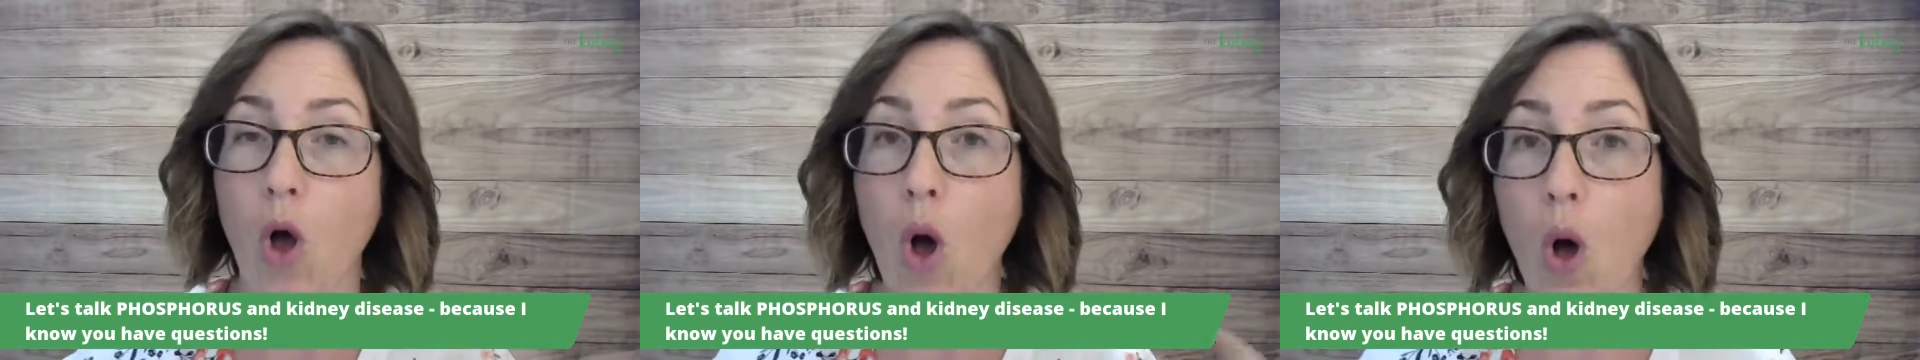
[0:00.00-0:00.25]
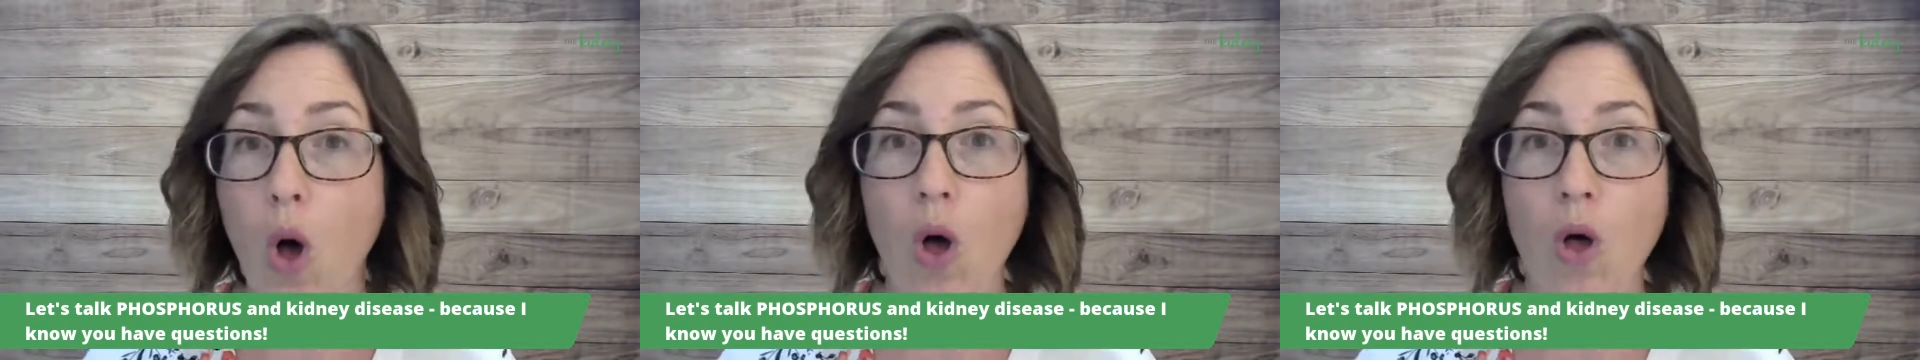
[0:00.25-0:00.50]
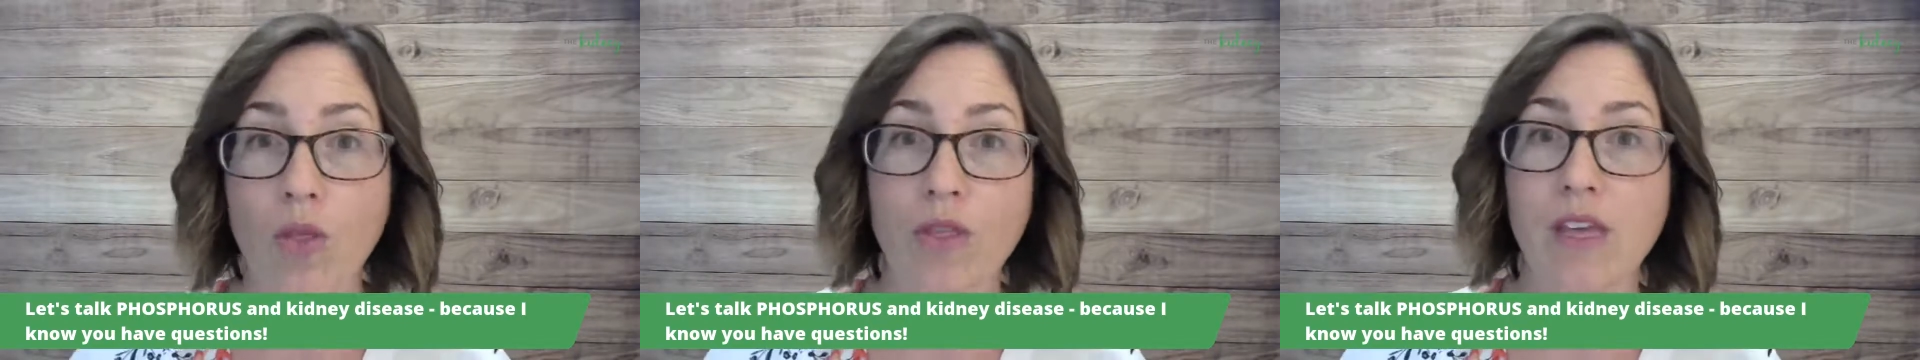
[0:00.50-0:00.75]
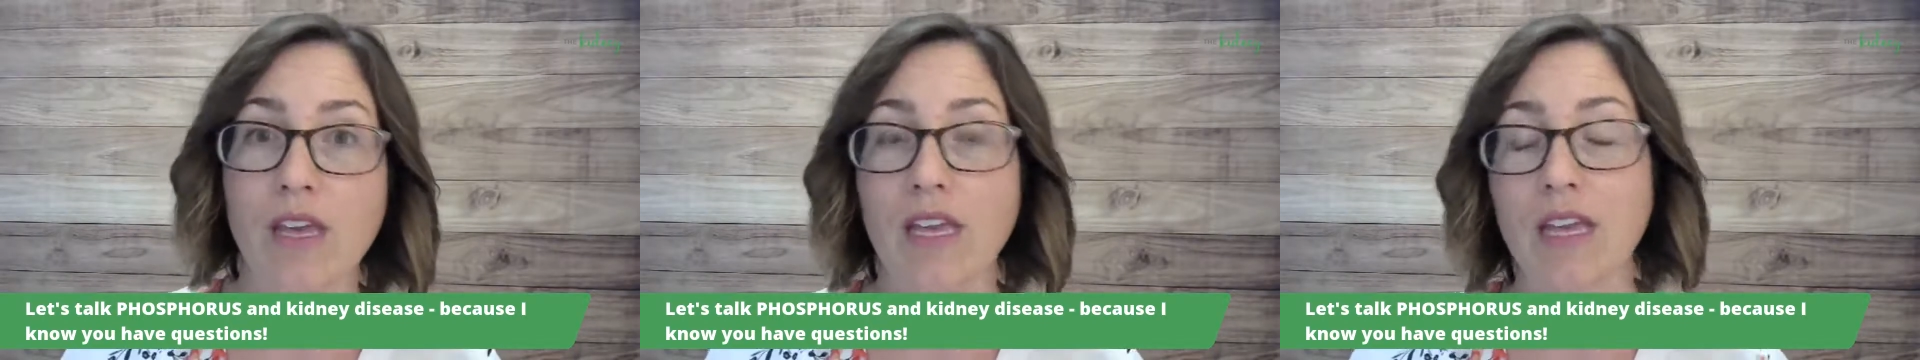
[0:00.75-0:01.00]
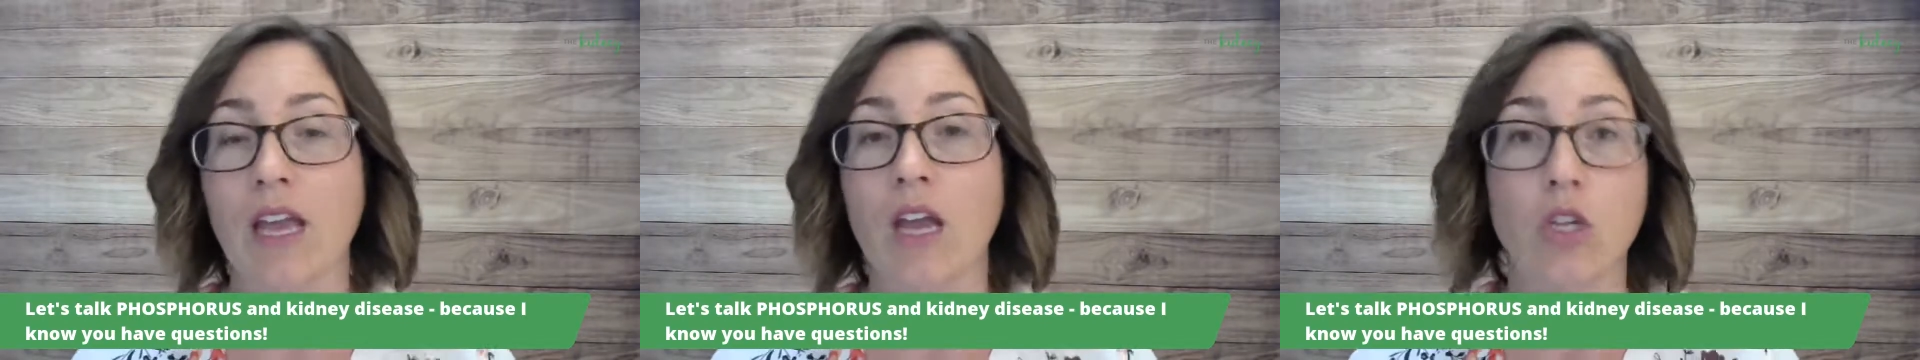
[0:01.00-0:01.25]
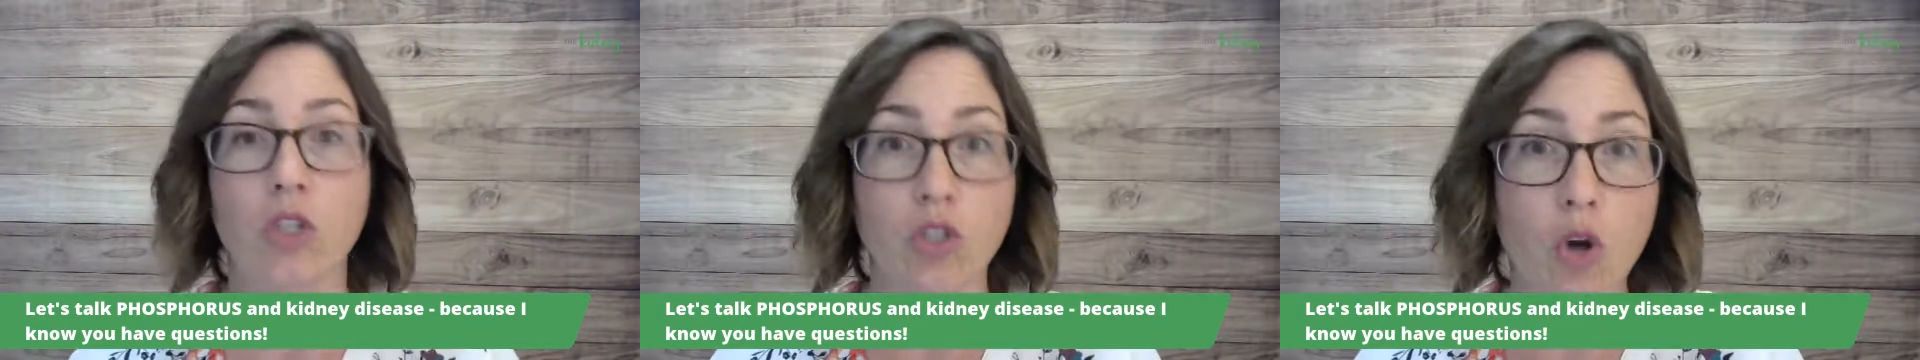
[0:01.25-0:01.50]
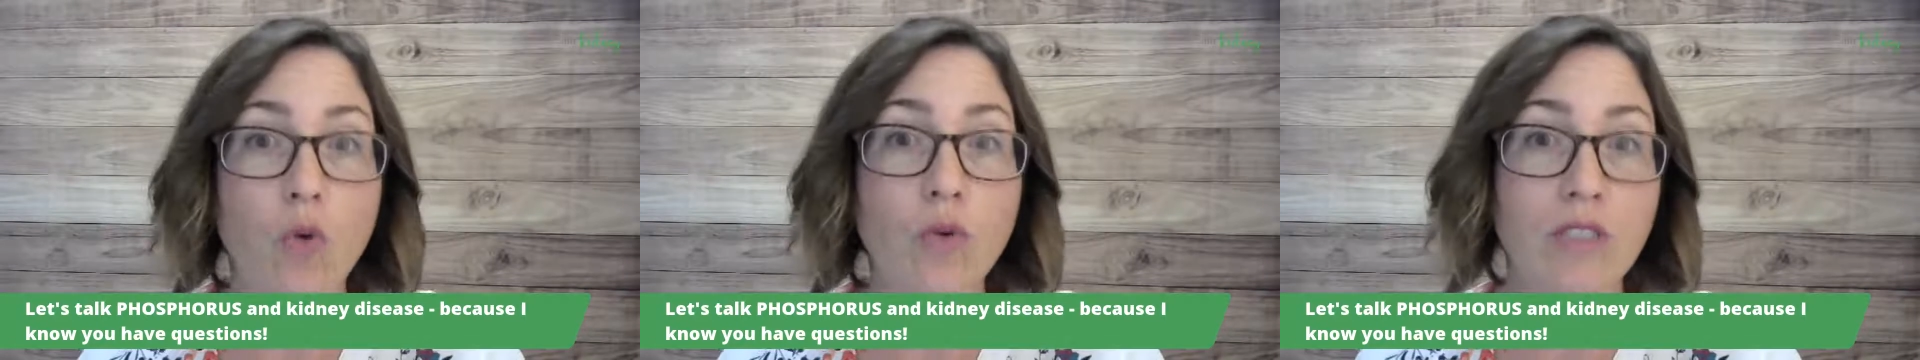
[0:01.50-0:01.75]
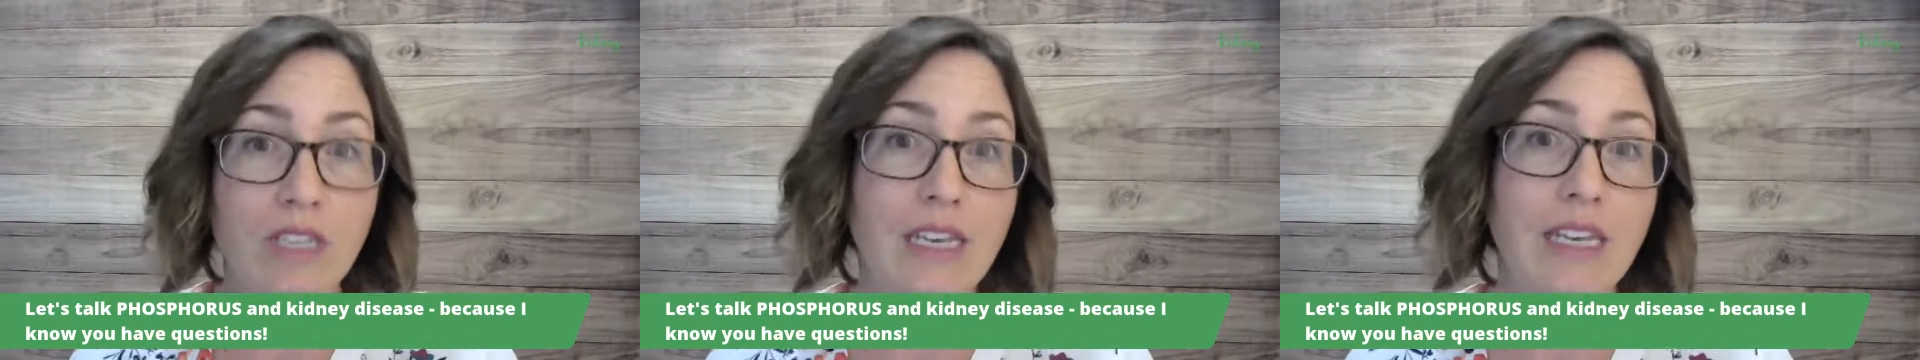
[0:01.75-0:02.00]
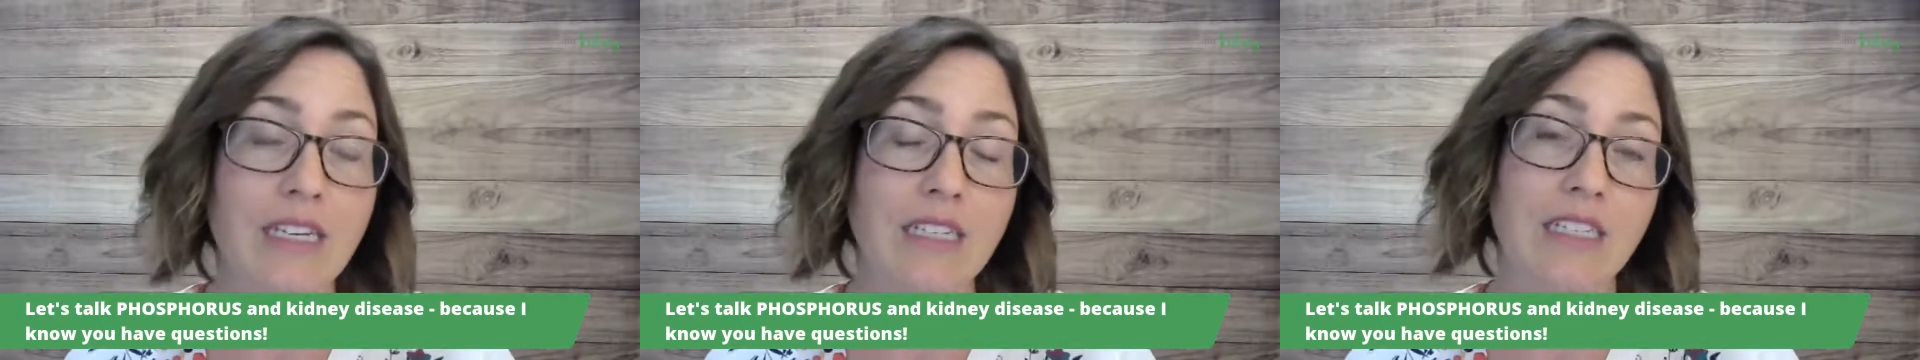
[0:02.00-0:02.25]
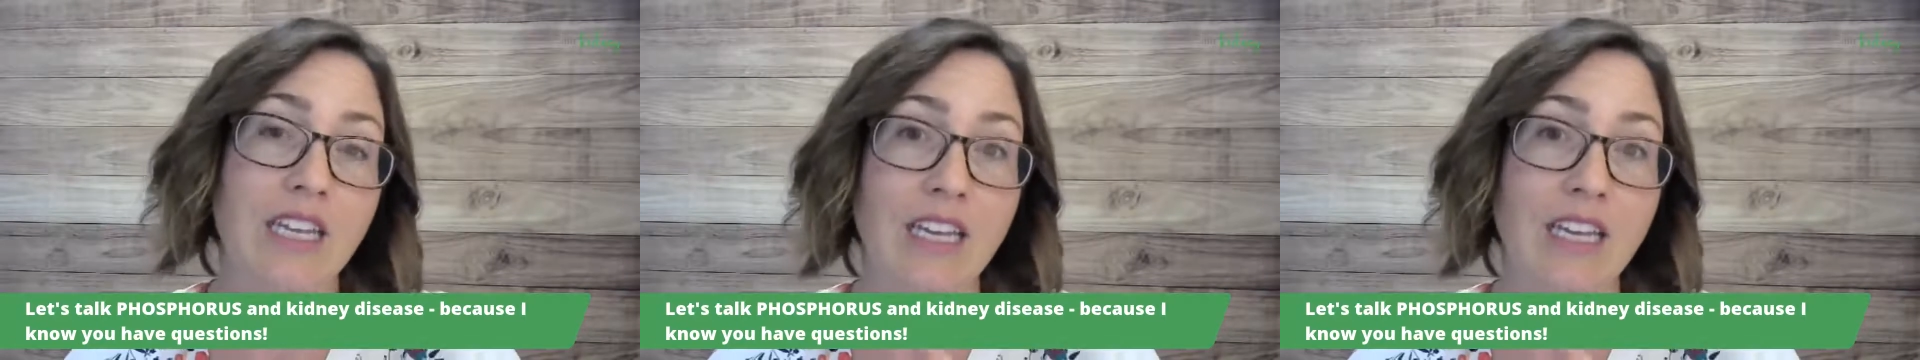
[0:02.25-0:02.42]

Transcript: all the don't eat